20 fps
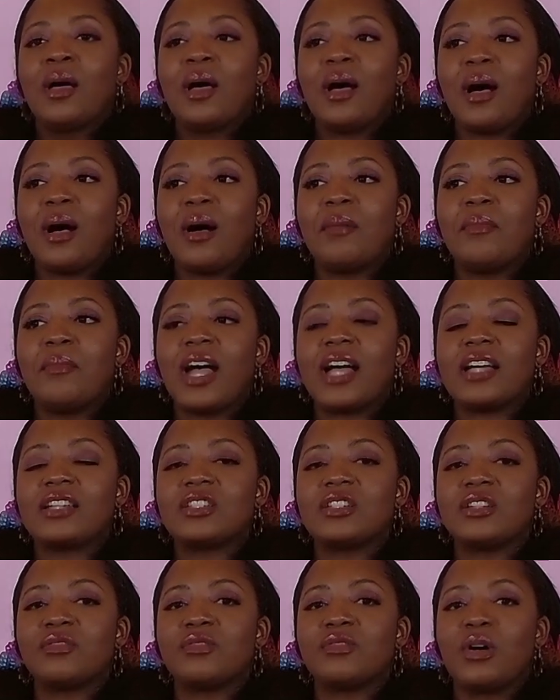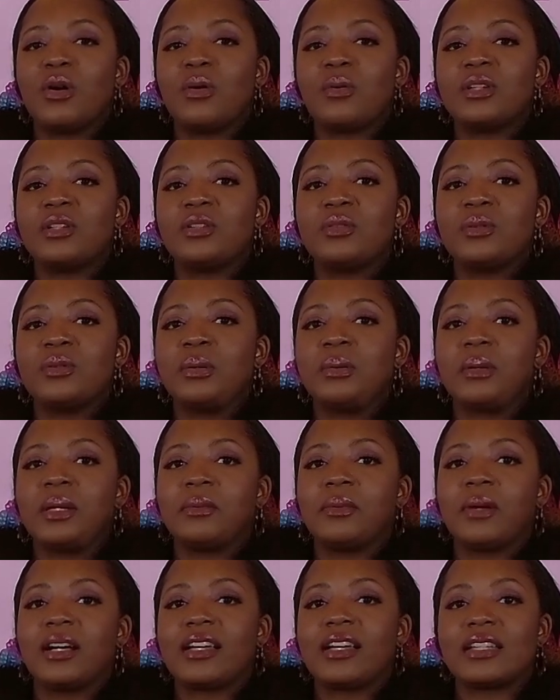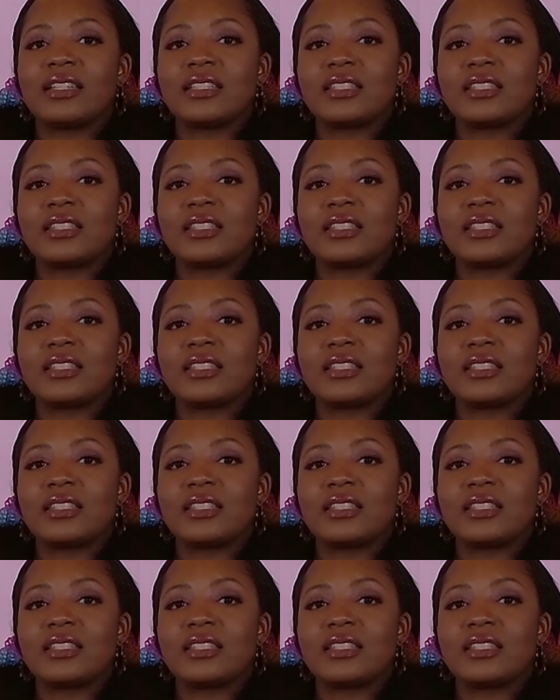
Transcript: Imagine if no one knew who he was.